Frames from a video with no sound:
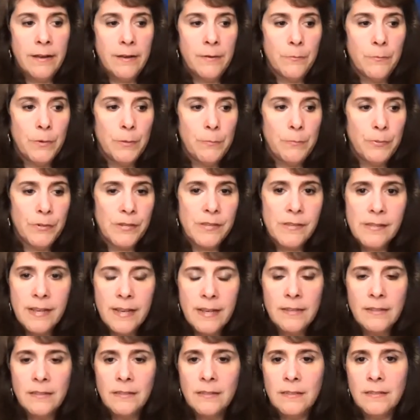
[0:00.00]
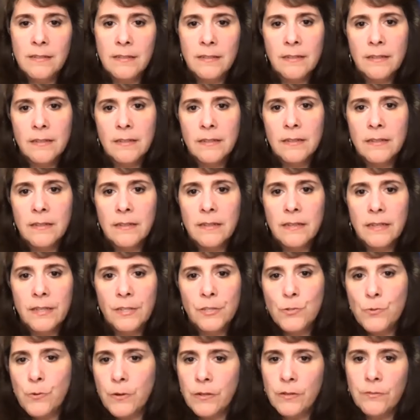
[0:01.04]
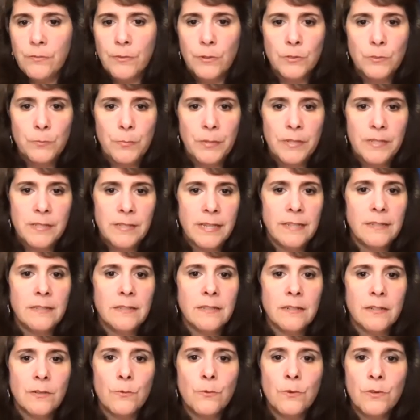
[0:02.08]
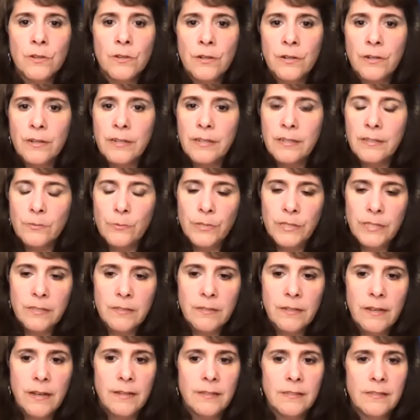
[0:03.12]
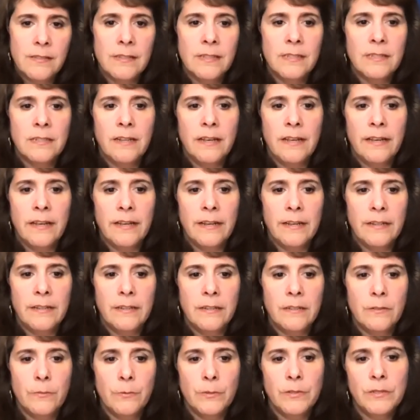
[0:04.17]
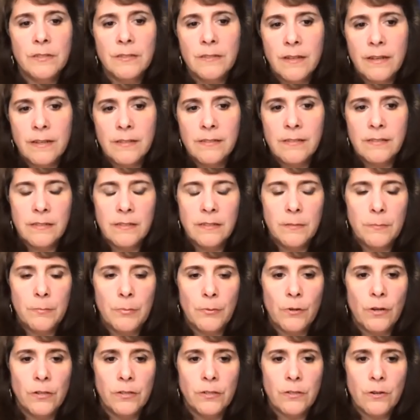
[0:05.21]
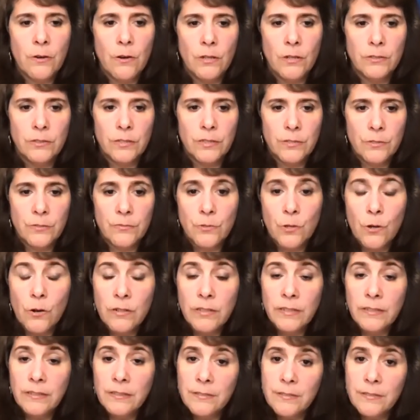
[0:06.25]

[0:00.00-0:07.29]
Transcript: We present each one of us presents our work, we discuss it, and discuss it in the broader context of cognitive